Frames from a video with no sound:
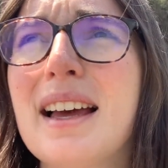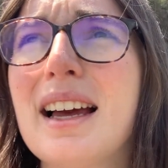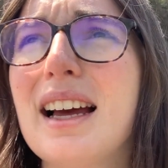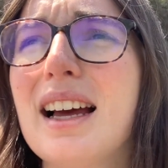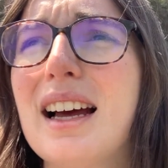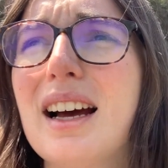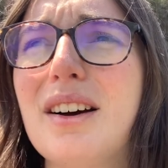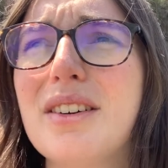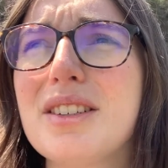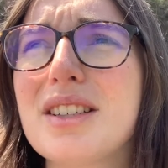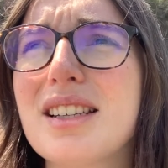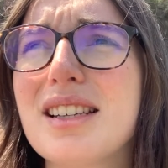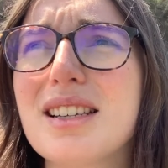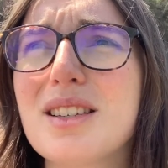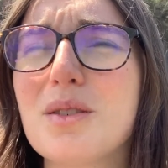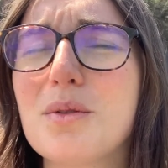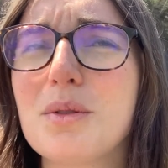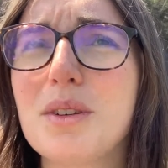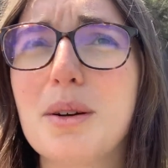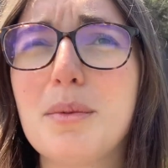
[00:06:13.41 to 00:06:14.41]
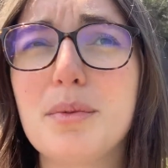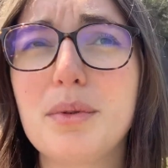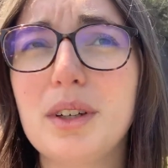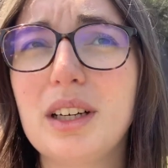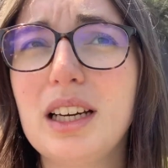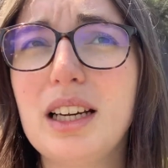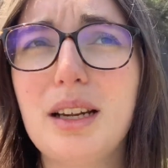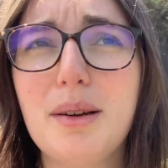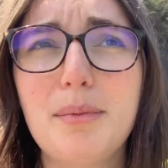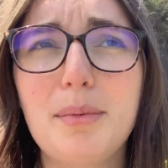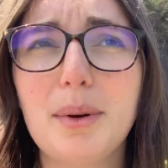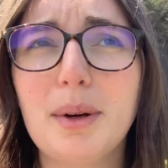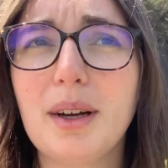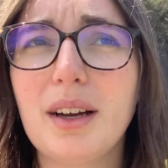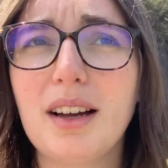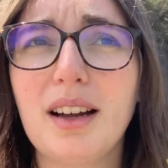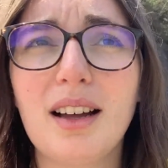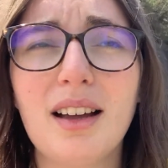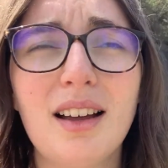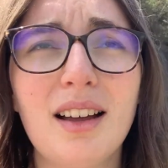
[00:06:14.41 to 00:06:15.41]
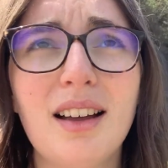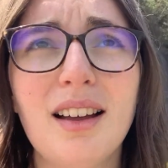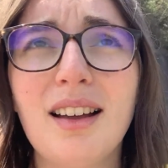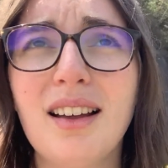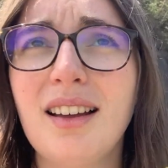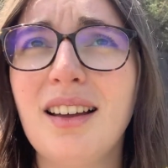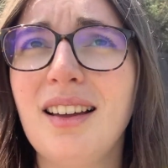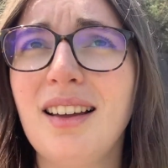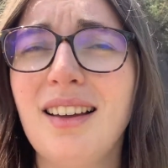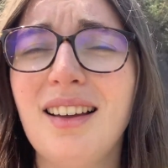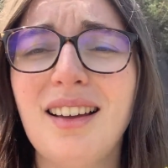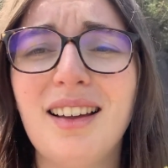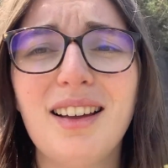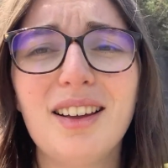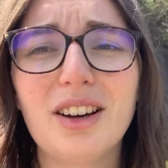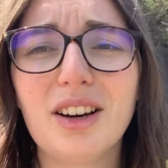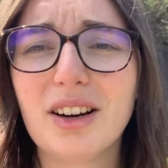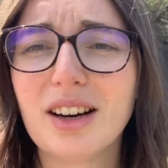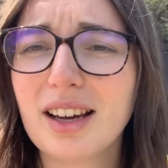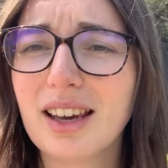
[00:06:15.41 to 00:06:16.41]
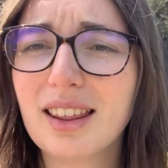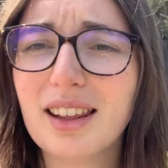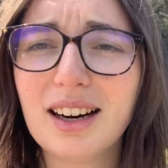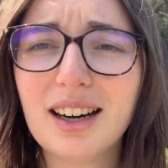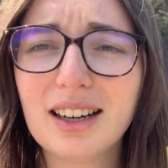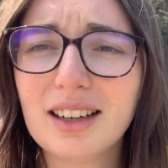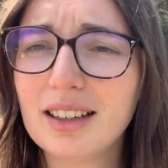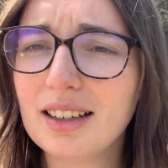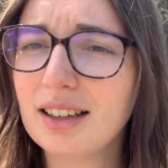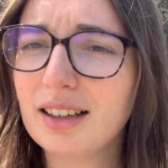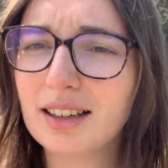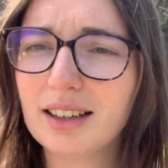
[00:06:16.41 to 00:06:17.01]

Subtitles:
obviously, it's really pretty, but going there,